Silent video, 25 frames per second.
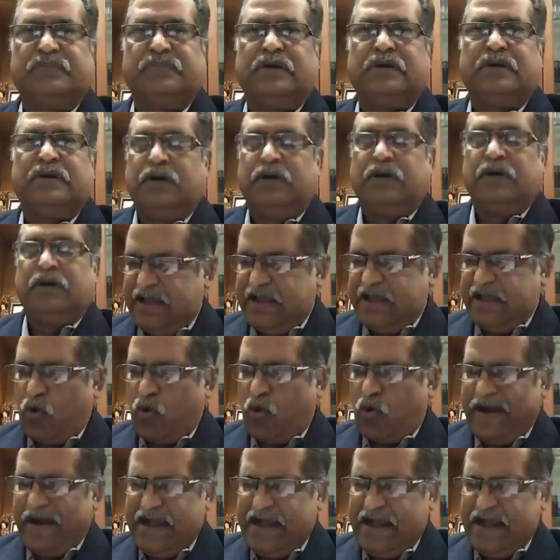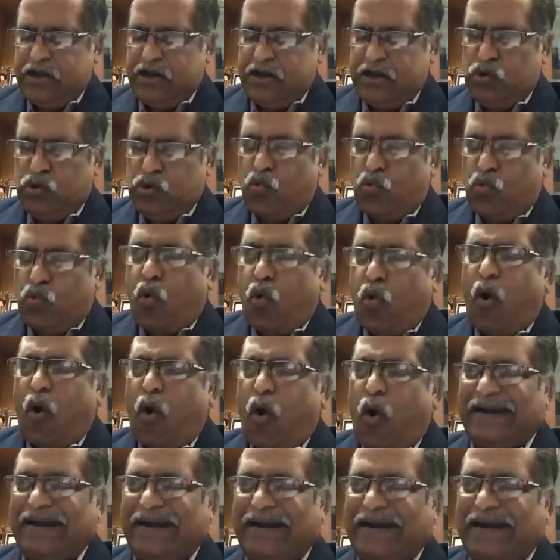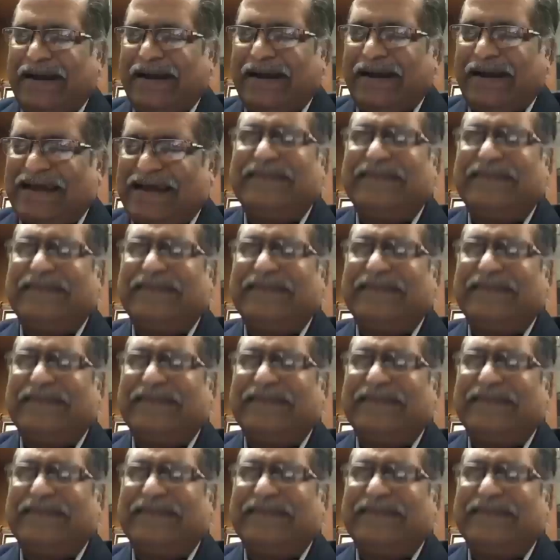you go and click that email ID,